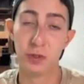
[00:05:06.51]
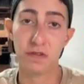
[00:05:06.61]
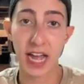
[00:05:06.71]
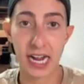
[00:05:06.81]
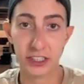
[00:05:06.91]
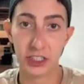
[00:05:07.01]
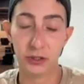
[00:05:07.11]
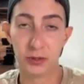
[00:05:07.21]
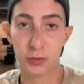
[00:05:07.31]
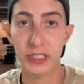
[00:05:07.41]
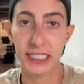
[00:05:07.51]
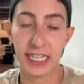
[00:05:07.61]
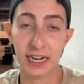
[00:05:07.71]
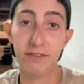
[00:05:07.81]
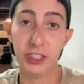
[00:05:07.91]
with values, we need
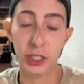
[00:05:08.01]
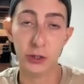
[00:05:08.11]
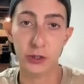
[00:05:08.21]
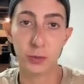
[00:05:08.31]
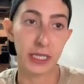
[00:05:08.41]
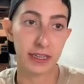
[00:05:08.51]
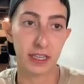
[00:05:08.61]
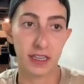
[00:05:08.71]
to have nodes with